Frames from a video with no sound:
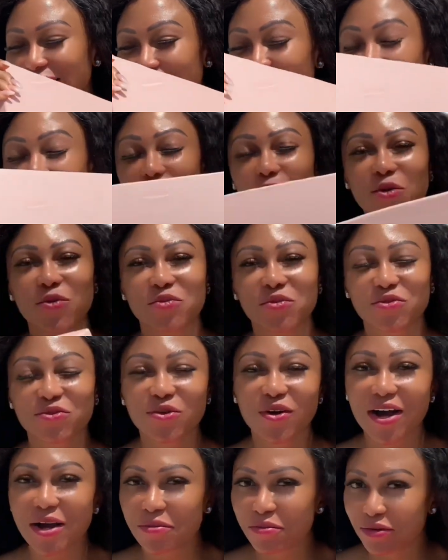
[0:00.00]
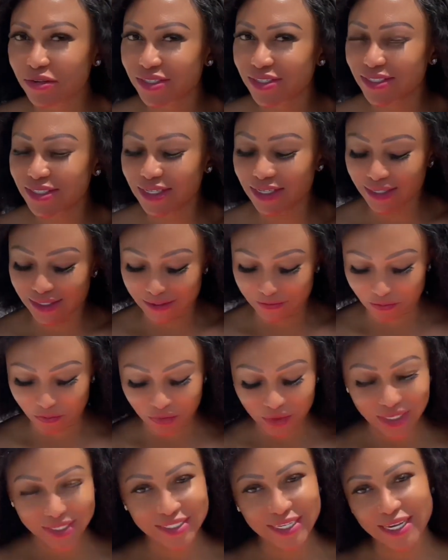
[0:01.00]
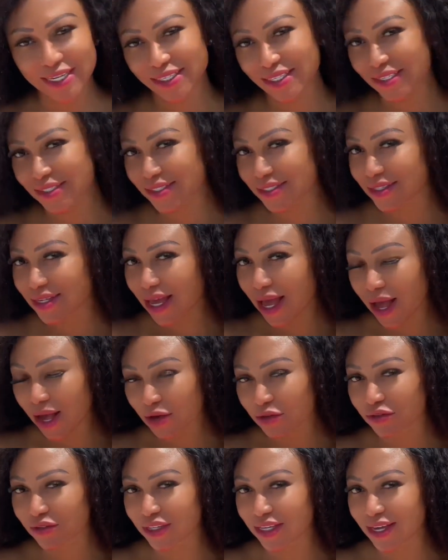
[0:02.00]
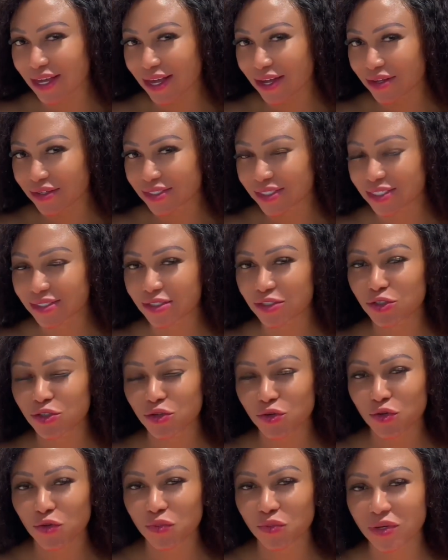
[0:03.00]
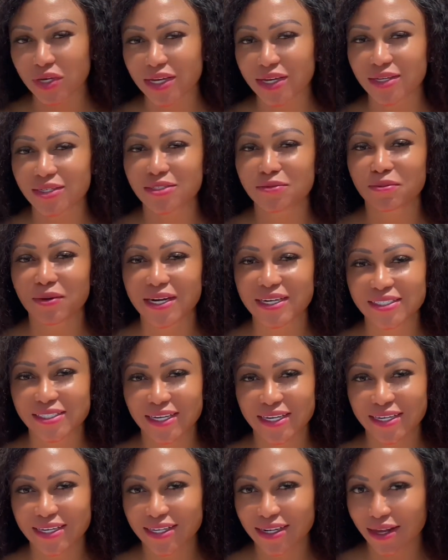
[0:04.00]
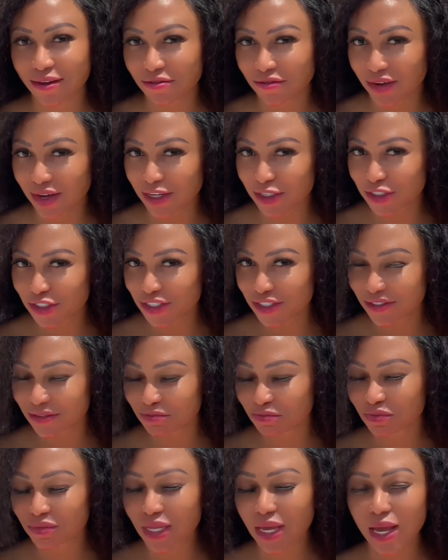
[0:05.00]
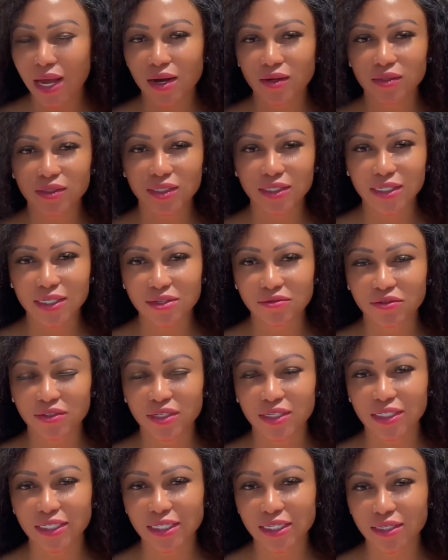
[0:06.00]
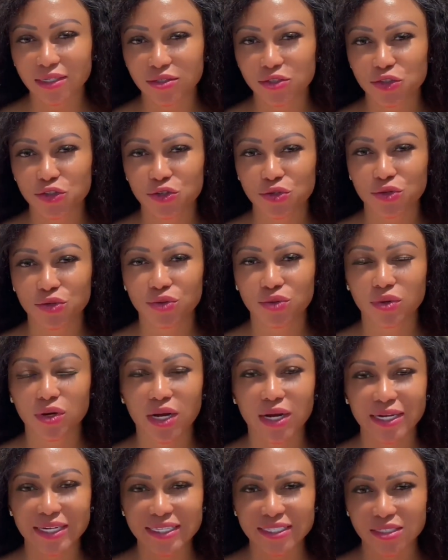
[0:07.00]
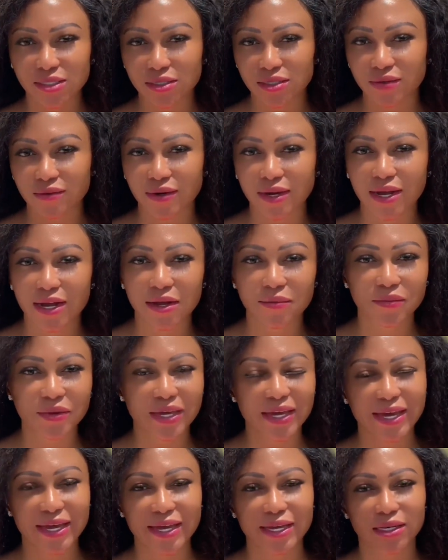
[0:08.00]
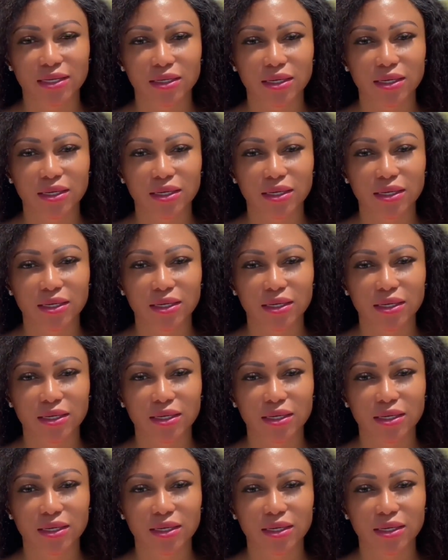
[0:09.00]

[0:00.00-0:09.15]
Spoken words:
Oh, before I proceed, check this outfit out. It's a two-piece by Tahila Fashion. I'll leave the link to her Instagram and